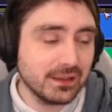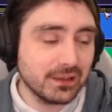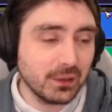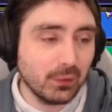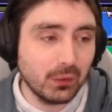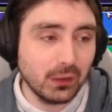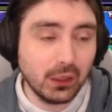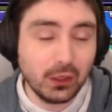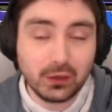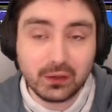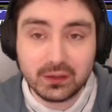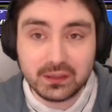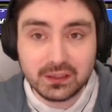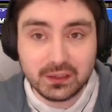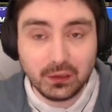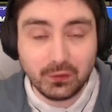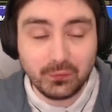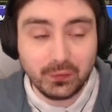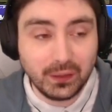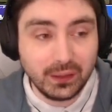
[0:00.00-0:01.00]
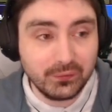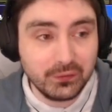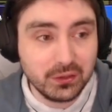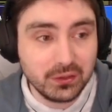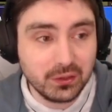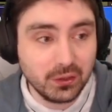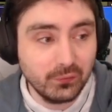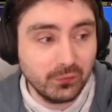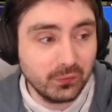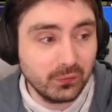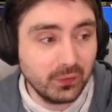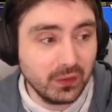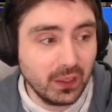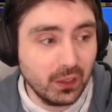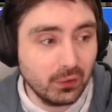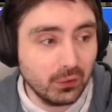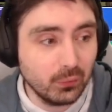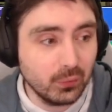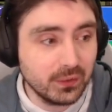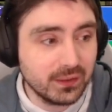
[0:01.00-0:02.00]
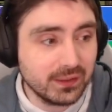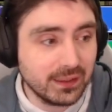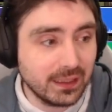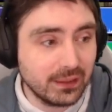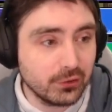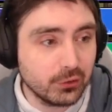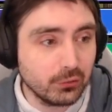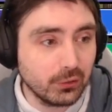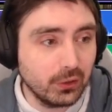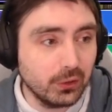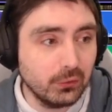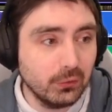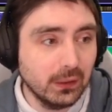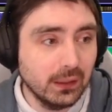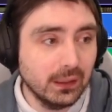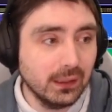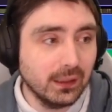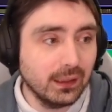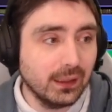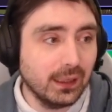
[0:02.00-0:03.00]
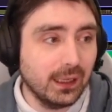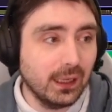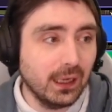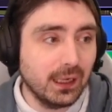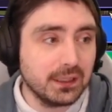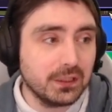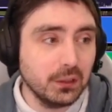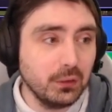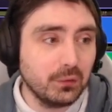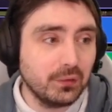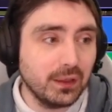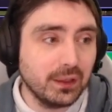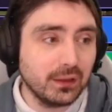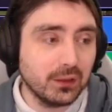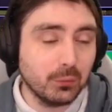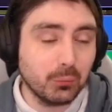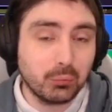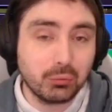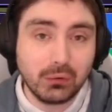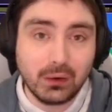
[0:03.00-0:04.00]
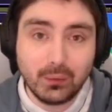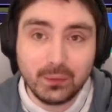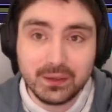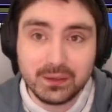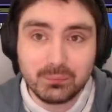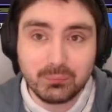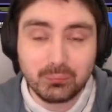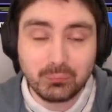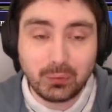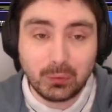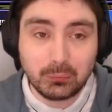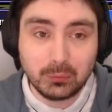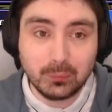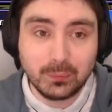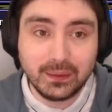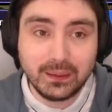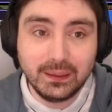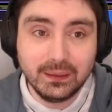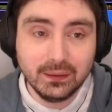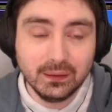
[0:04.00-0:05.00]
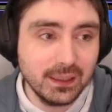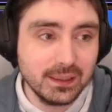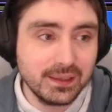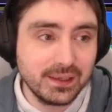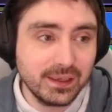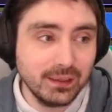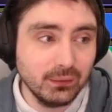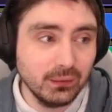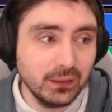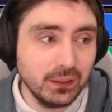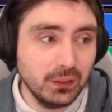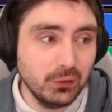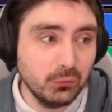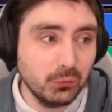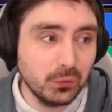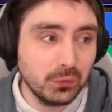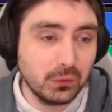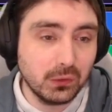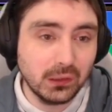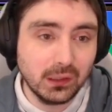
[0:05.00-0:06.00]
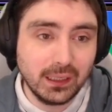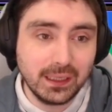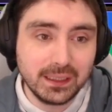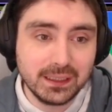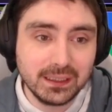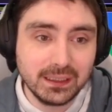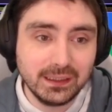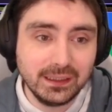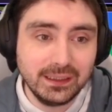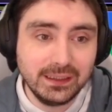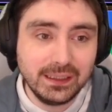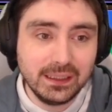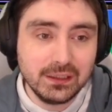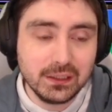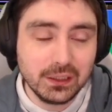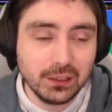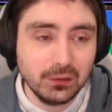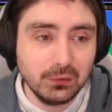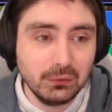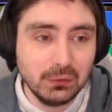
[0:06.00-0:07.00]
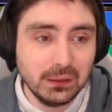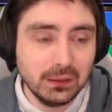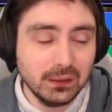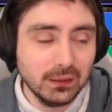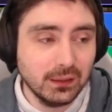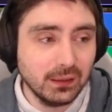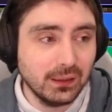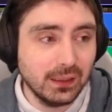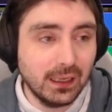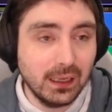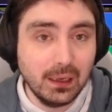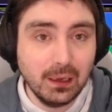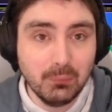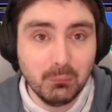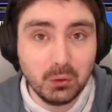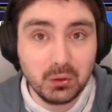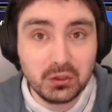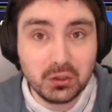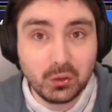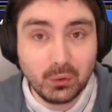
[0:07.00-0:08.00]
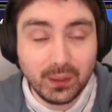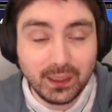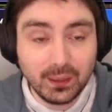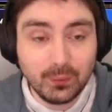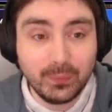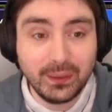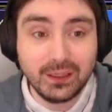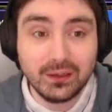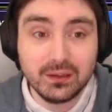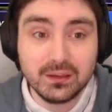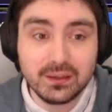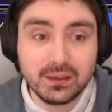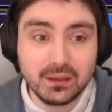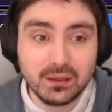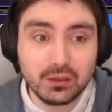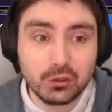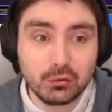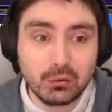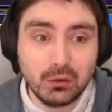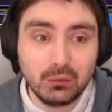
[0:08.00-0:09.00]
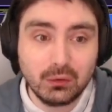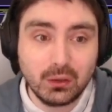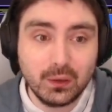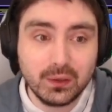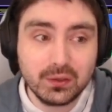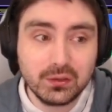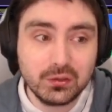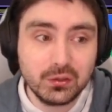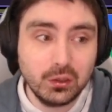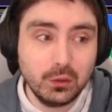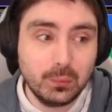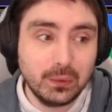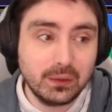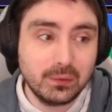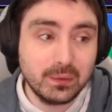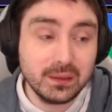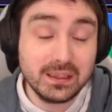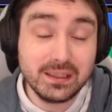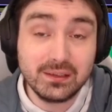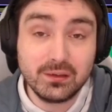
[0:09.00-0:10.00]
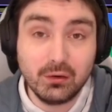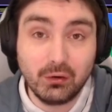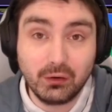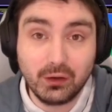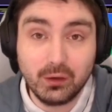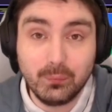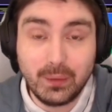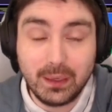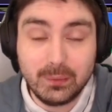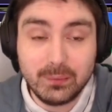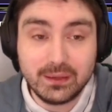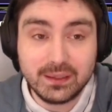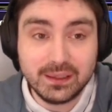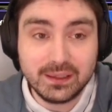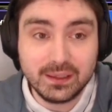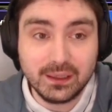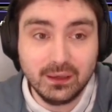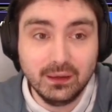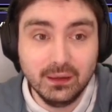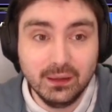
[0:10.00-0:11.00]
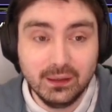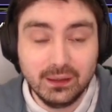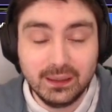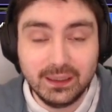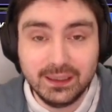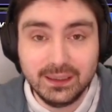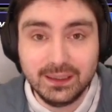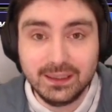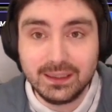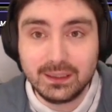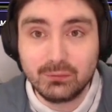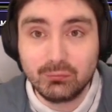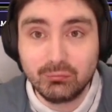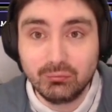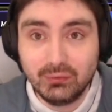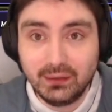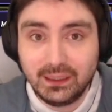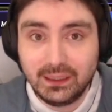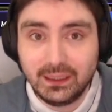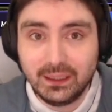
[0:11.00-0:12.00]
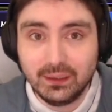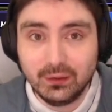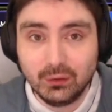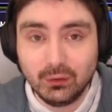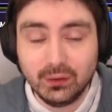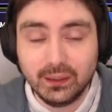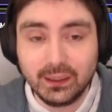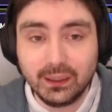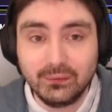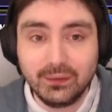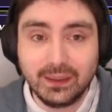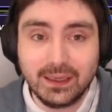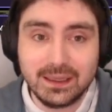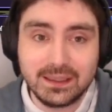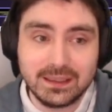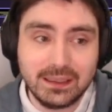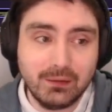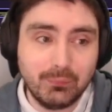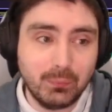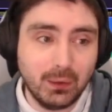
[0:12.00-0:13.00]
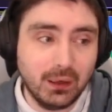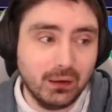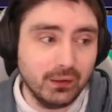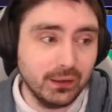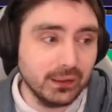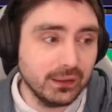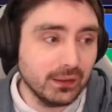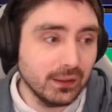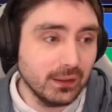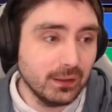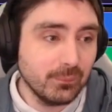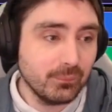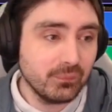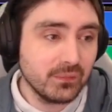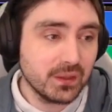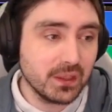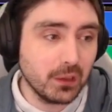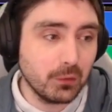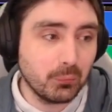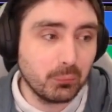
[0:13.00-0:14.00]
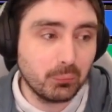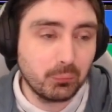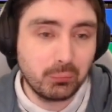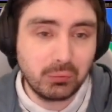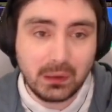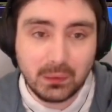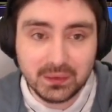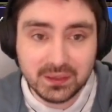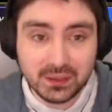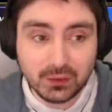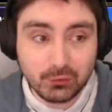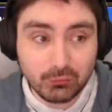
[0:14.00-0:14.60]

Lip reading: so a lot of the stuff that I've just covered for the Ogre would stand true. I do think that Pro is probably a skill that you would like to lean into, much quicker, because the troll going stupid because it's not got a babysitter is really annoying if it gets left behind. So pro is a